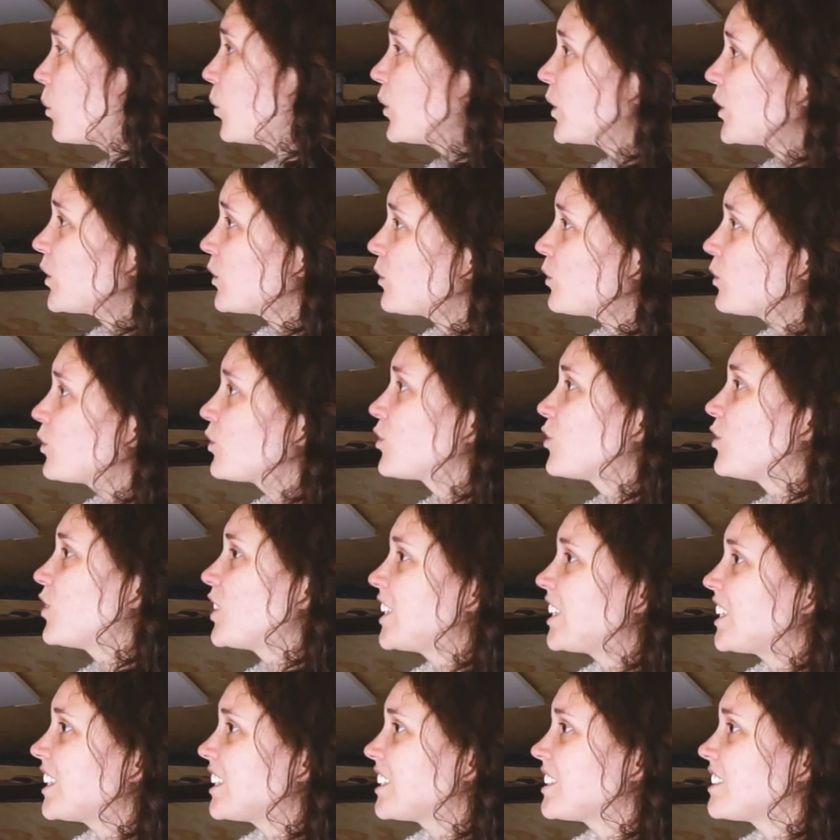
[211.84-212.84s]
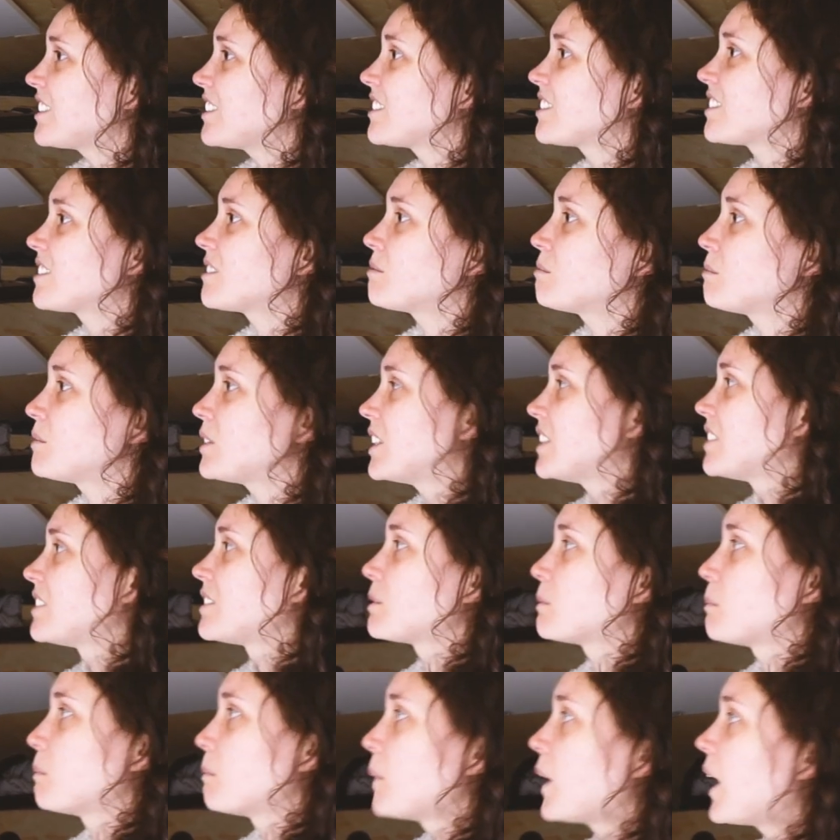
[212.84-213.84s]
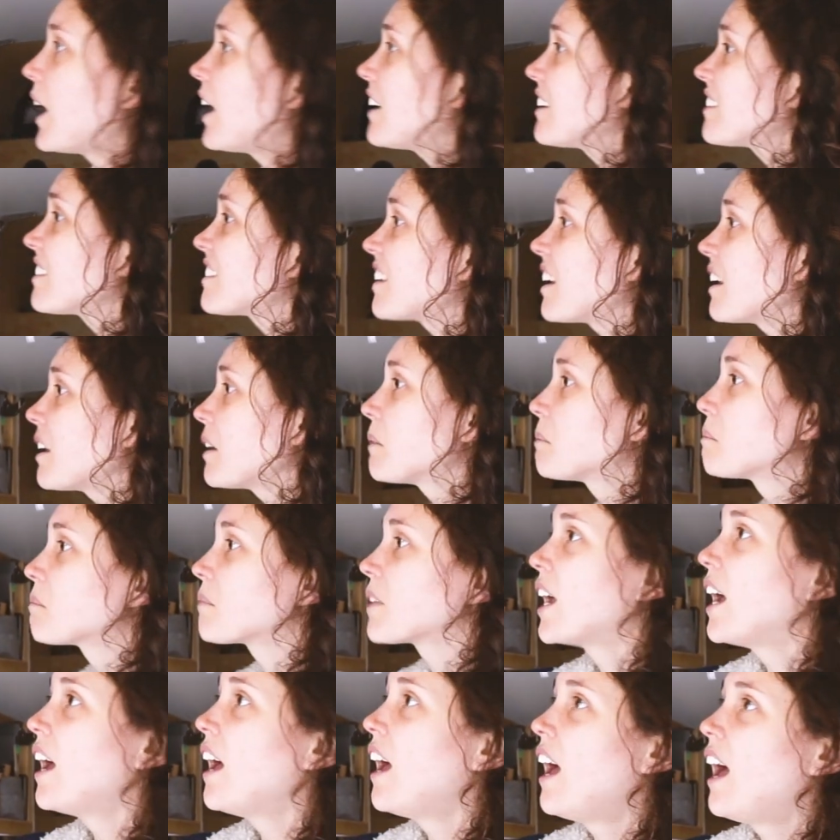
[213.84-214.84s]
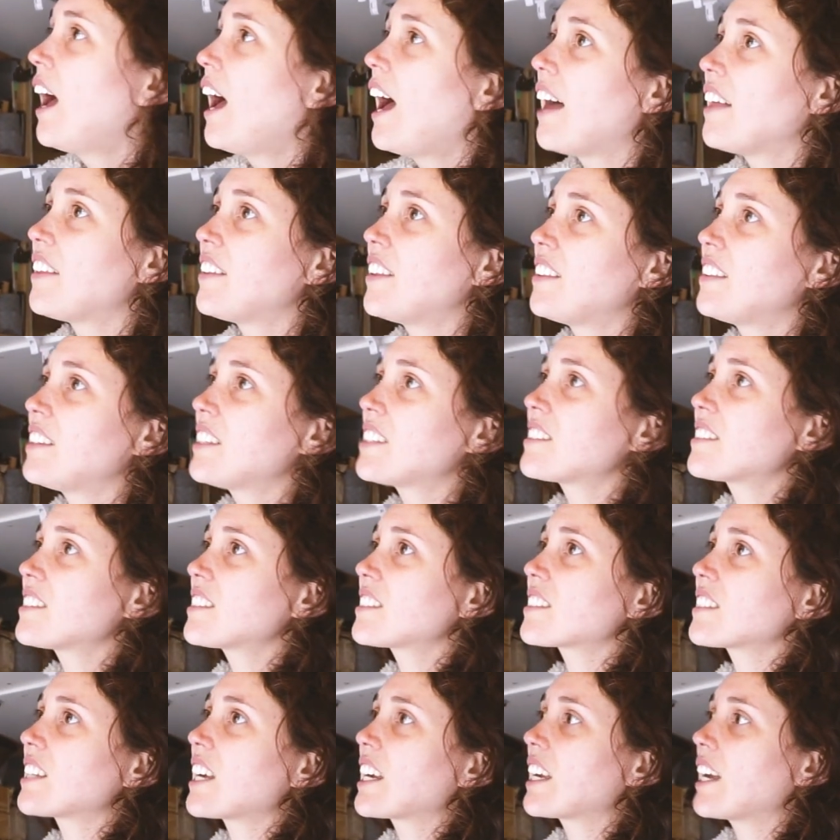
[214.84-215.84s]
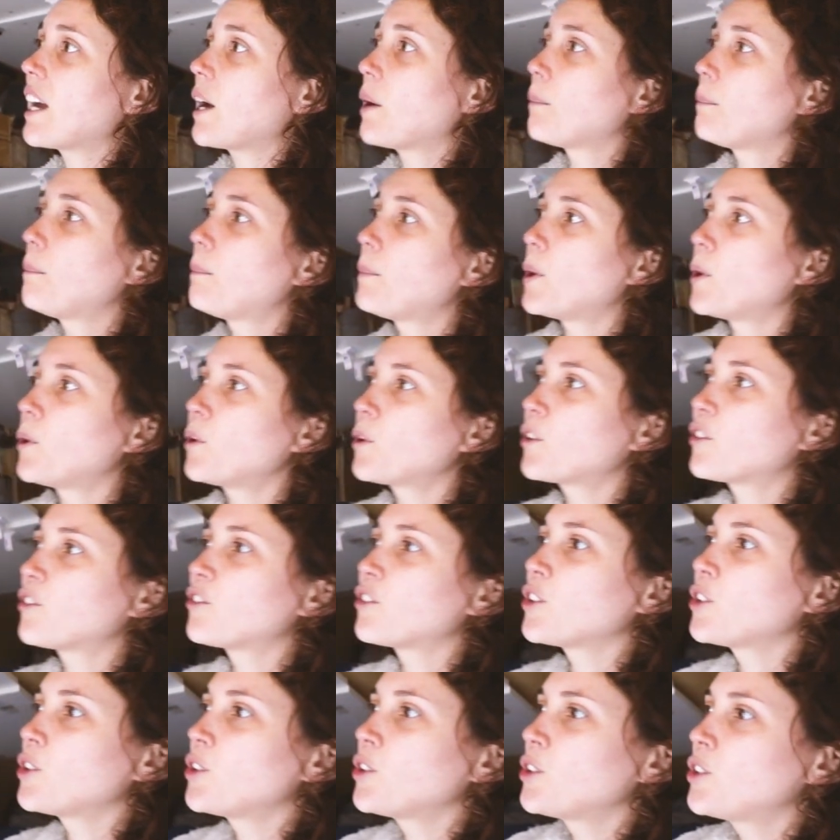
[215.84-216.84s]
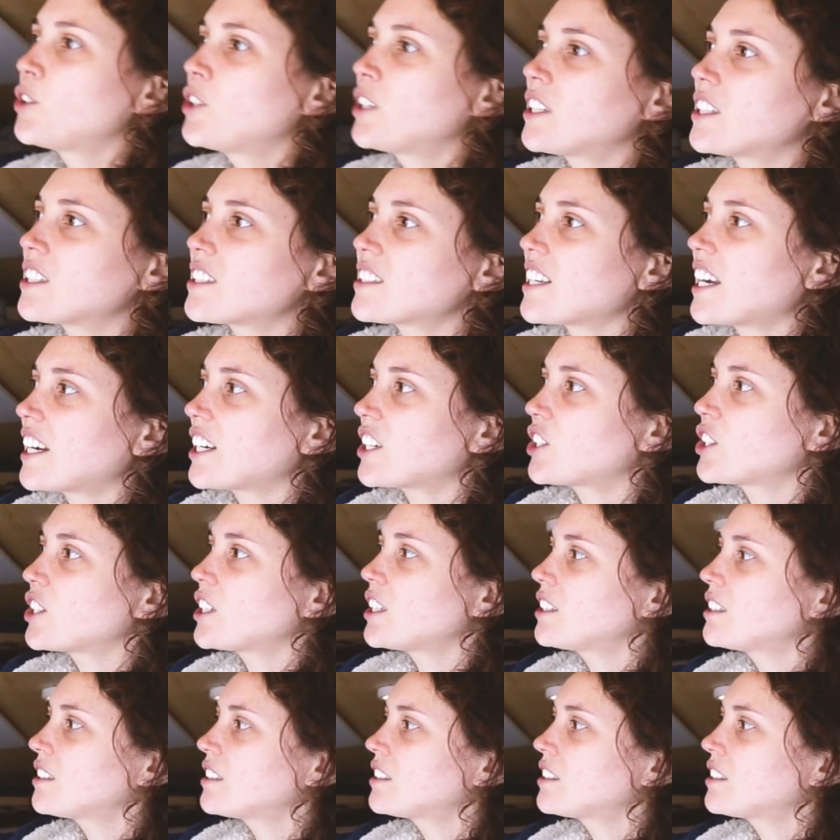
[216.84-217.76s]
oils, vinegars, there's some pasta. And then this is like our bulk food section.